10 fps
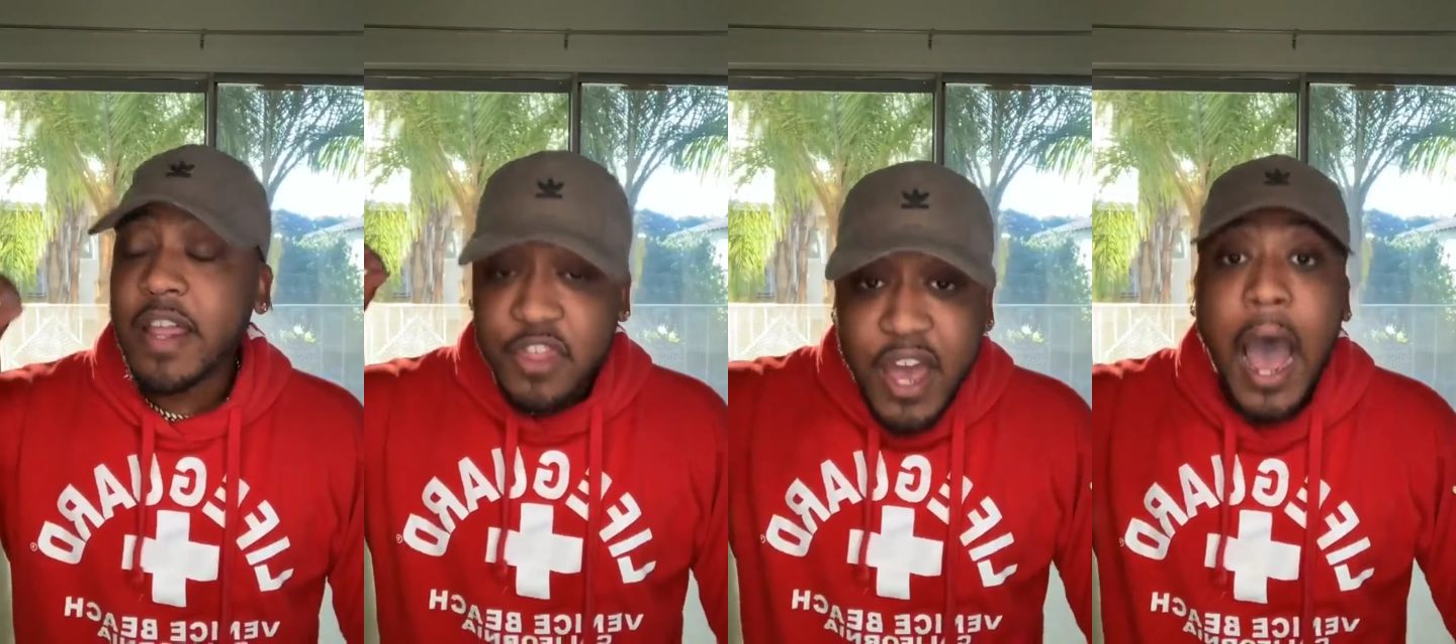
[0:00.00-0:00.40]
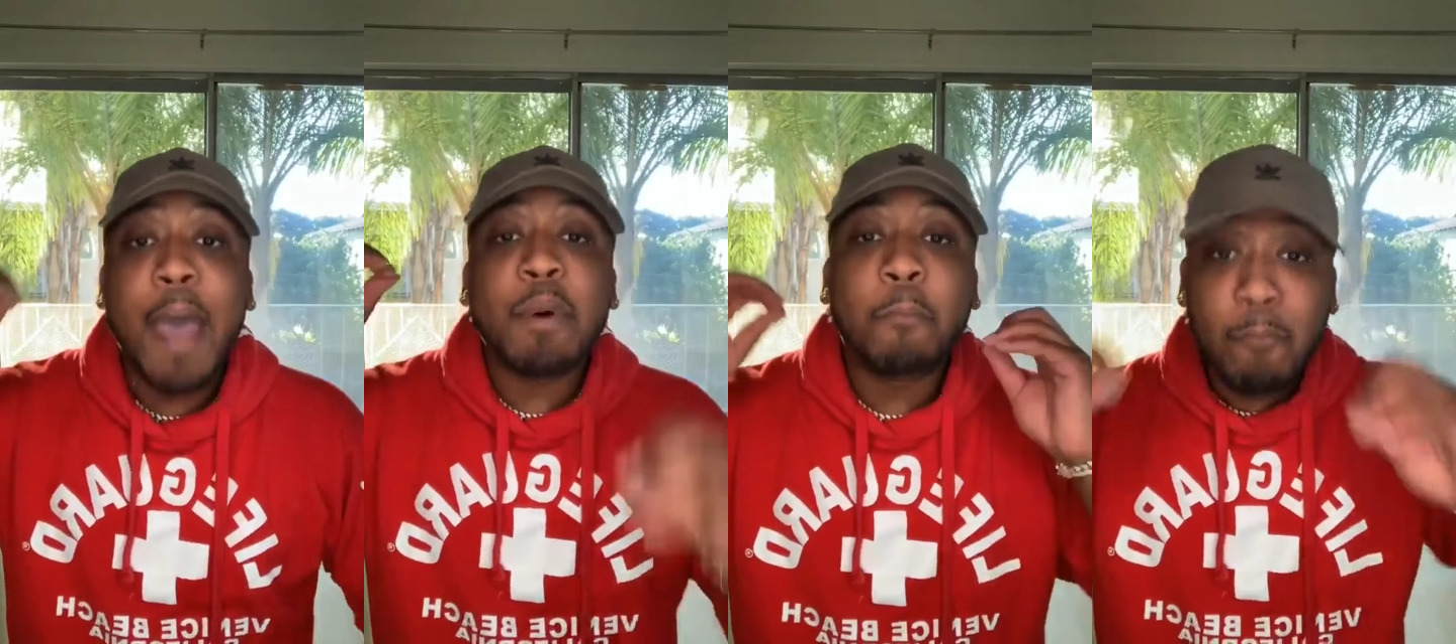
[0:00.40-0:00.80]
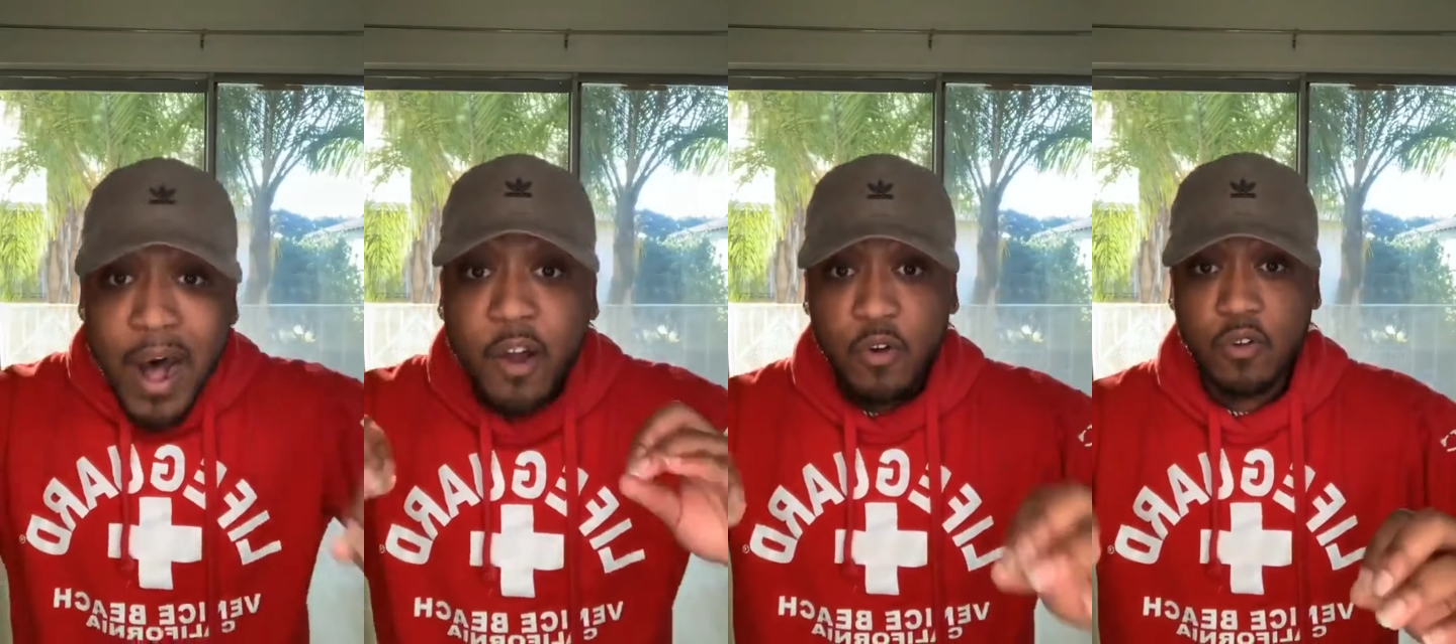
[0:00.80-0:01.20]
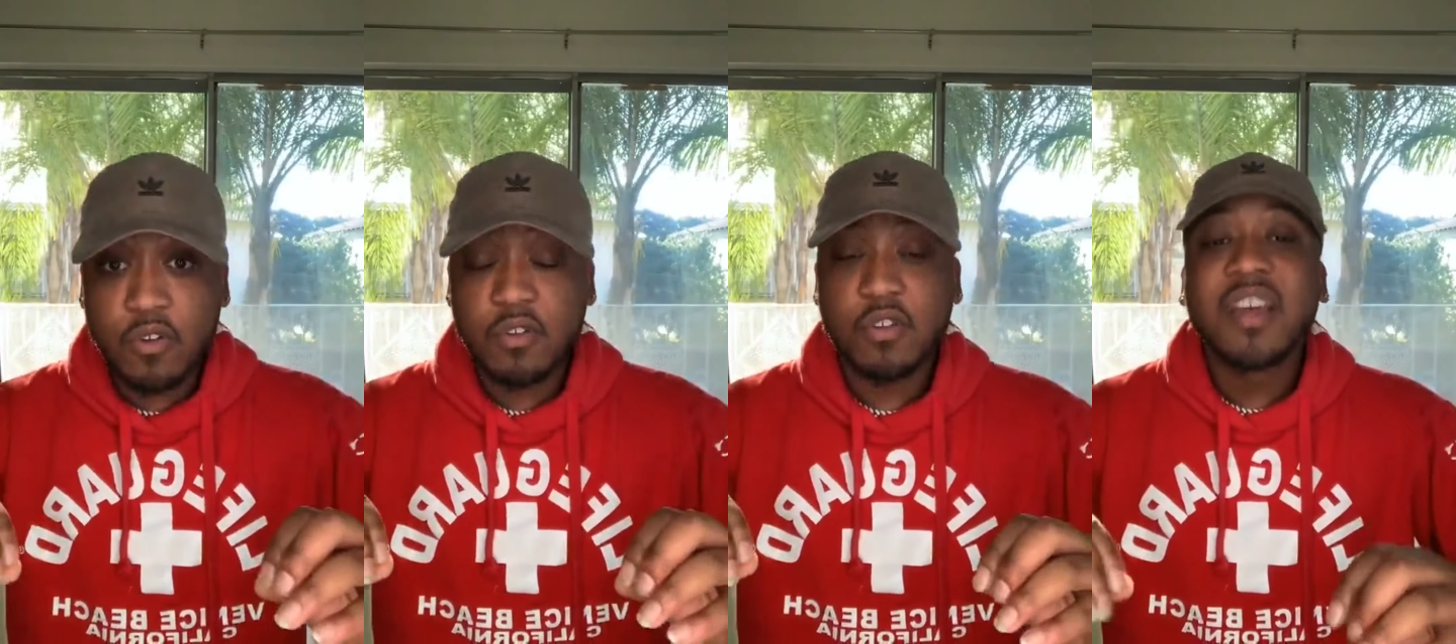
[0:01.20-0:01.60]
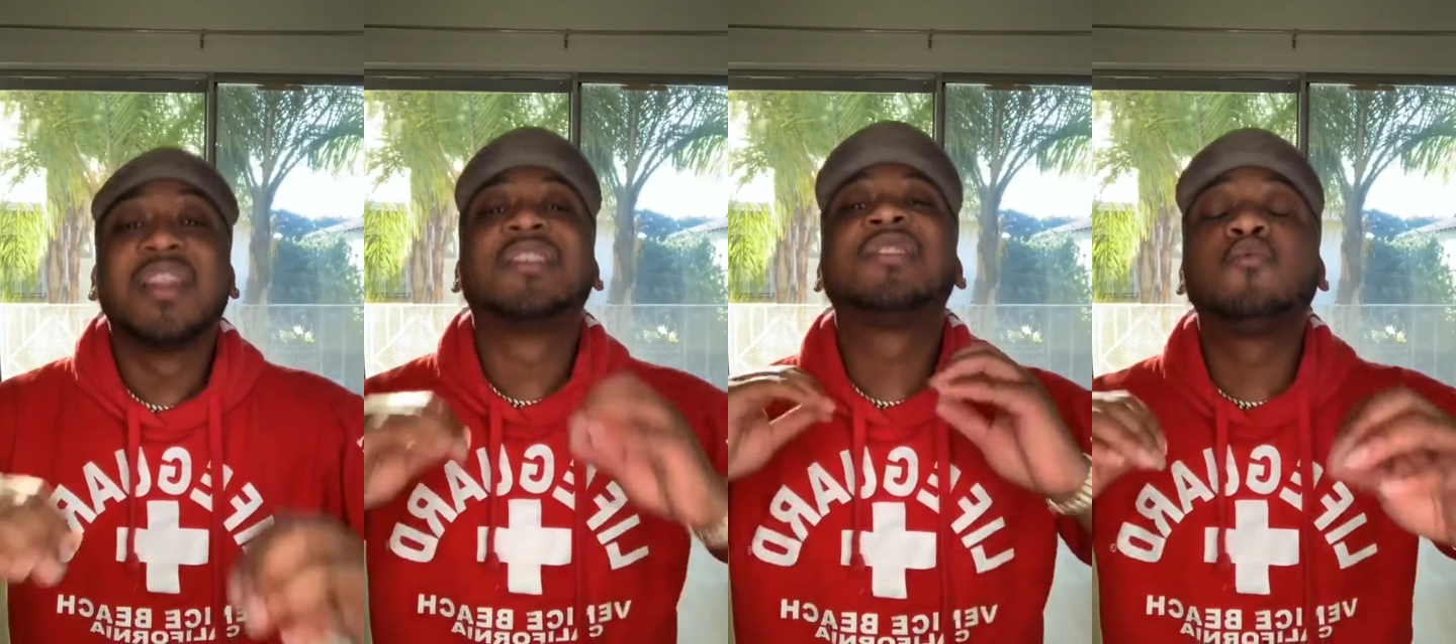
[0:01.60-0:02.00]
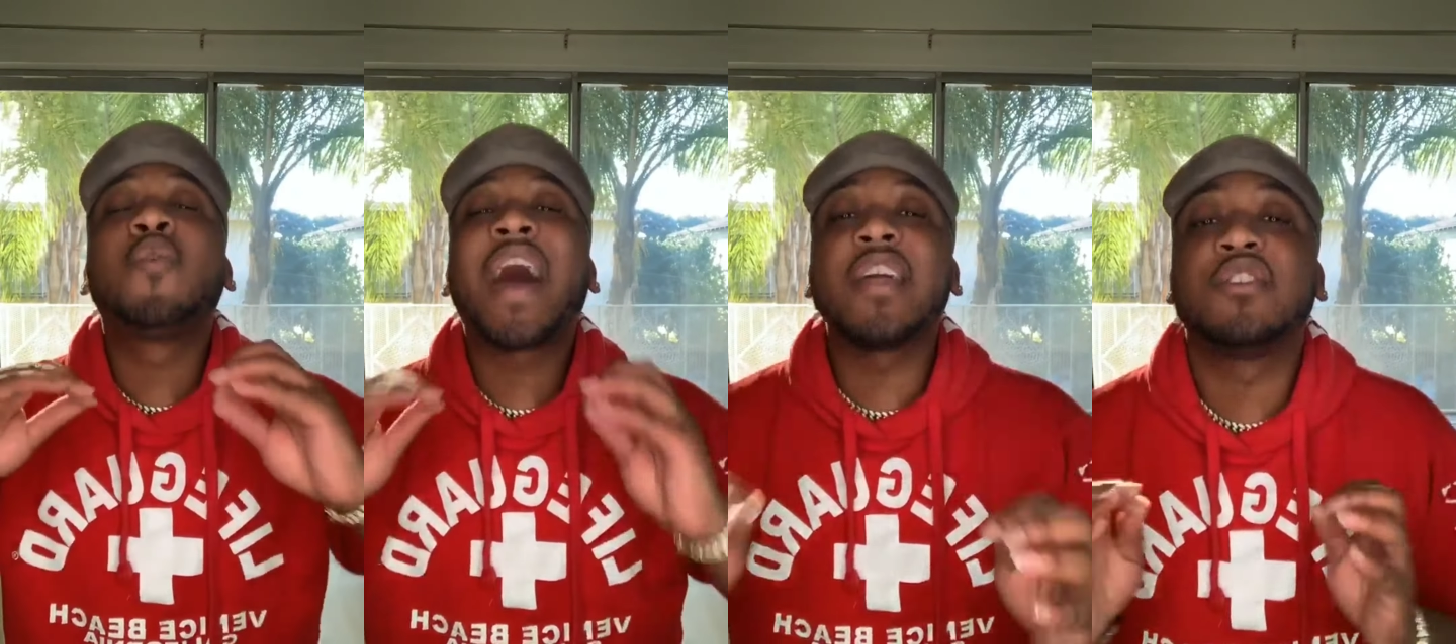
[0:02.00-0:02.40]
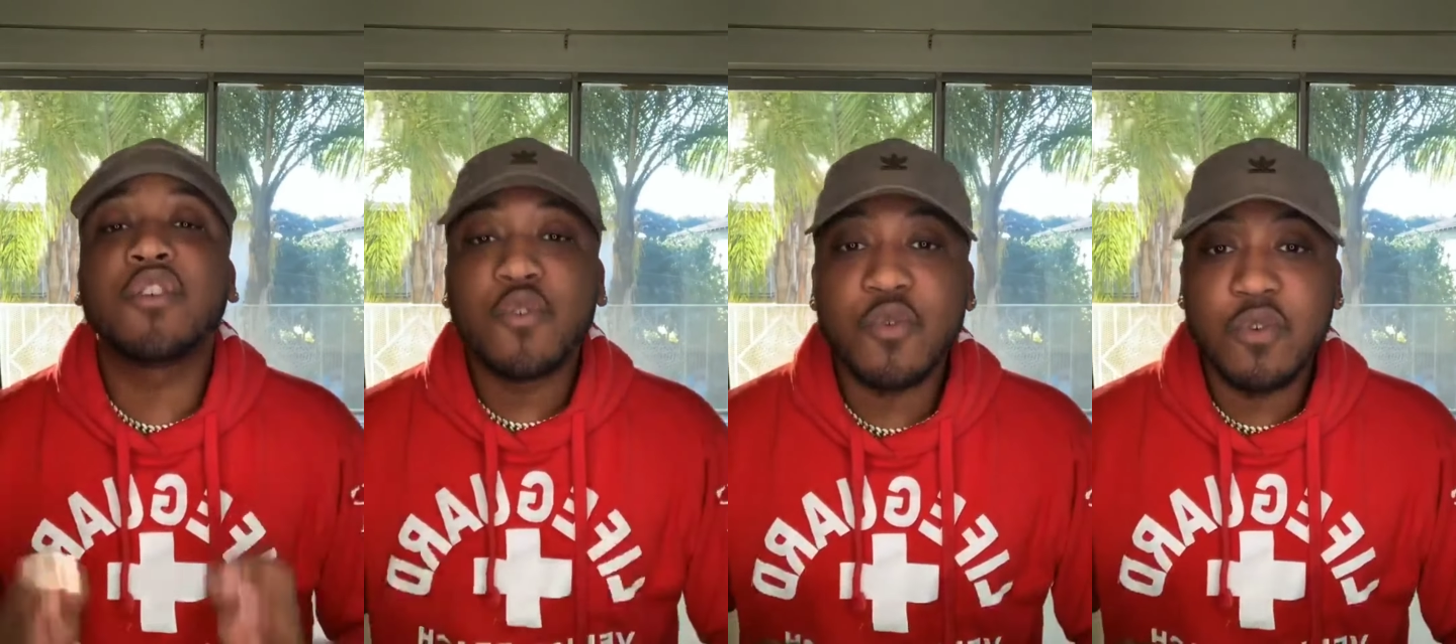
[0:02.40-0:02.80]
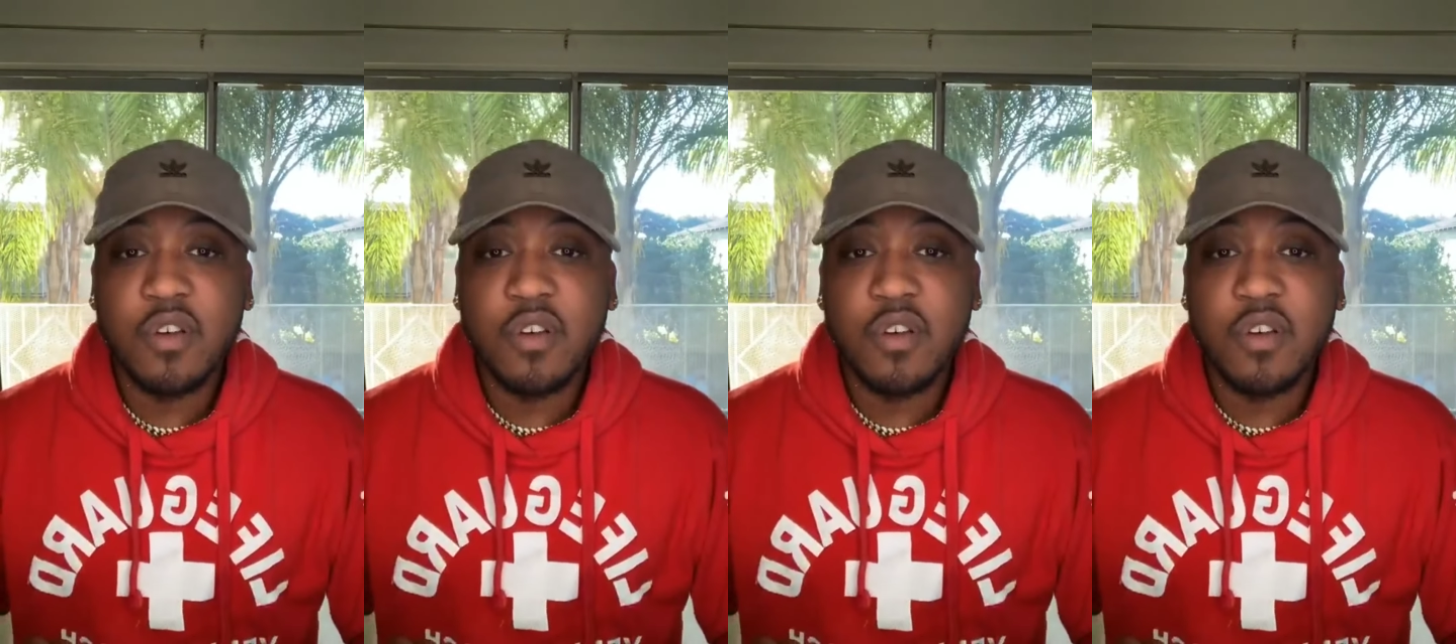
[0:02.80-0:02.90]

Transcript: The, I'm a model. This is what I do.